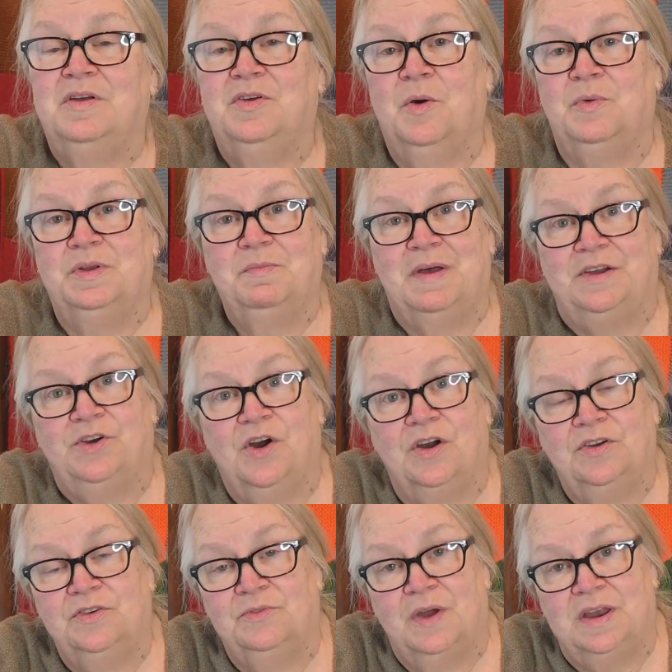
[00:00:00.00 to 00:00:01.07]
go in my
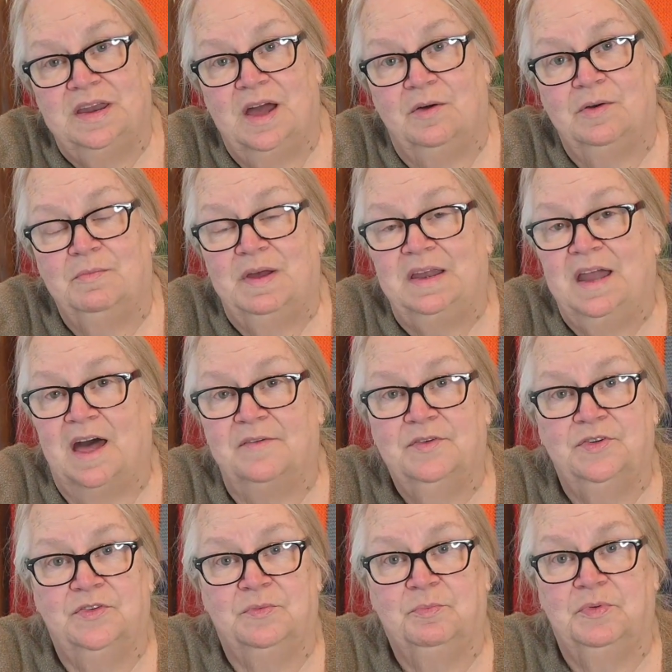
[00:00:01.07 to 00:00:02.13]
garden right now and my
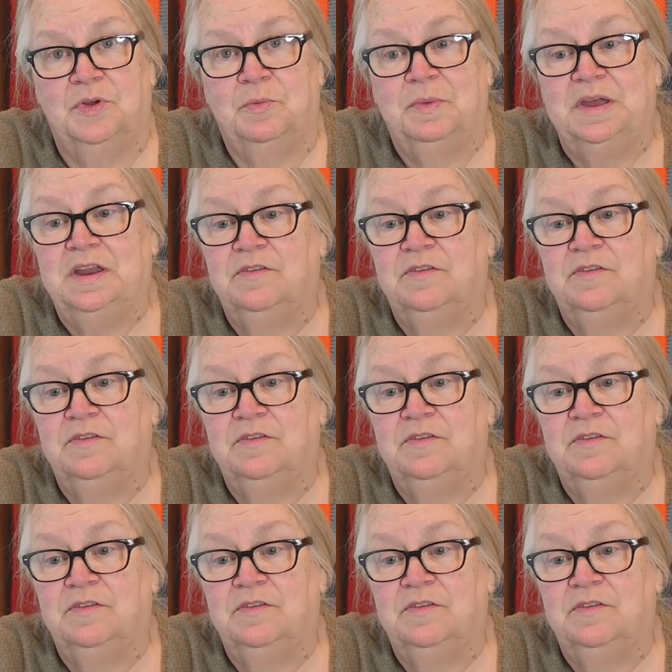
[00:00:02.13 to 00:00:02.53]
lavender's blooming.